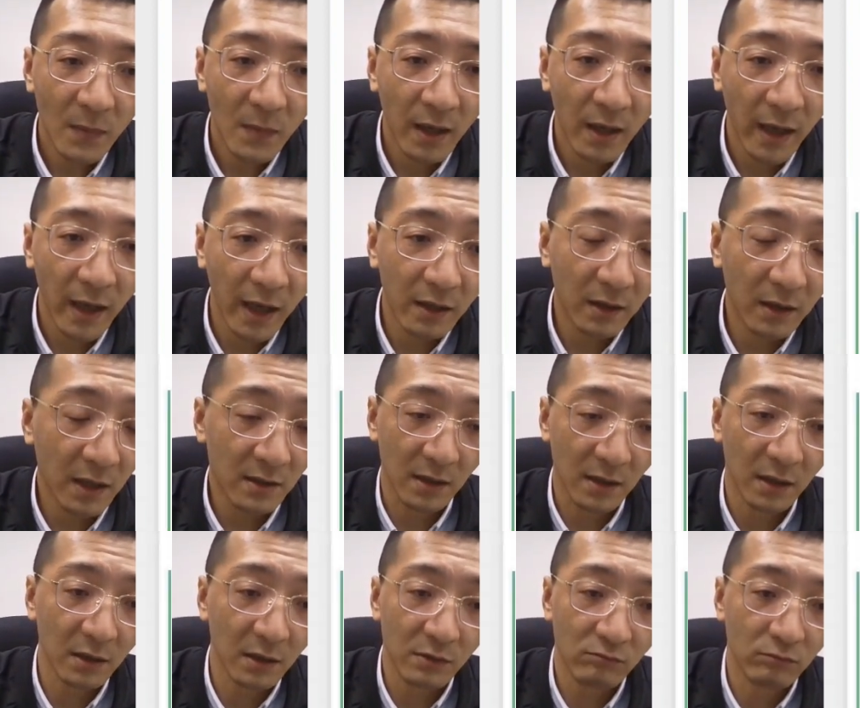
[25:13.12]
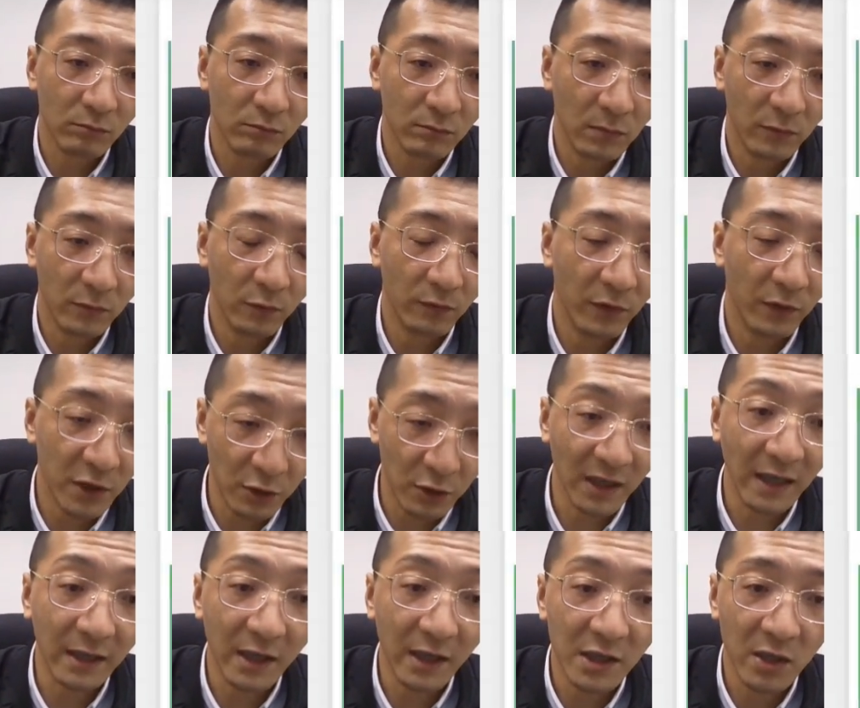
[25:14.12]
And this is
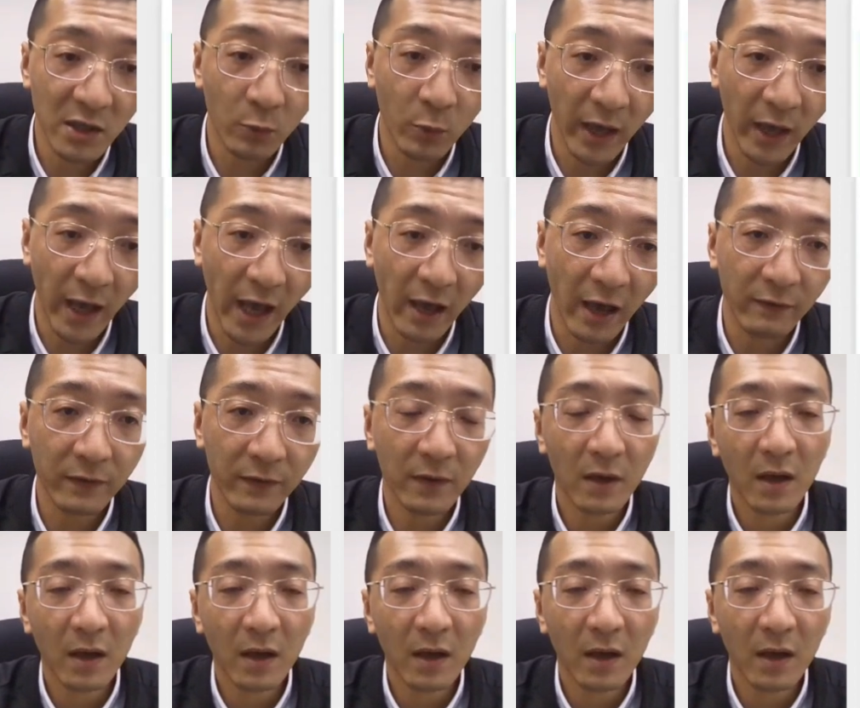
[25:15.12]
visualization we have.